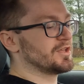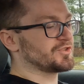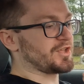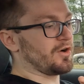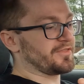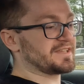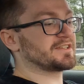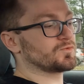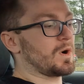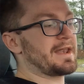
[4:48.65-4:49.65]
So this
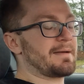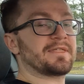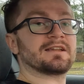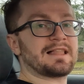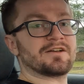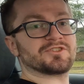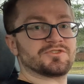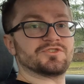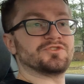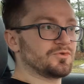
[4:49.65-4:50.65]
is one app that allows you
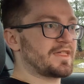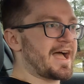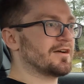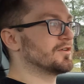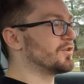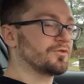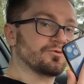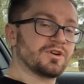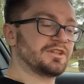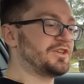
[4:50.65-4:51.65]
to do that.
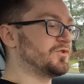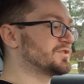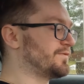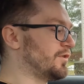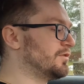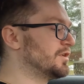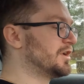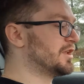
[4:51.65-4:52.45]
Really useful.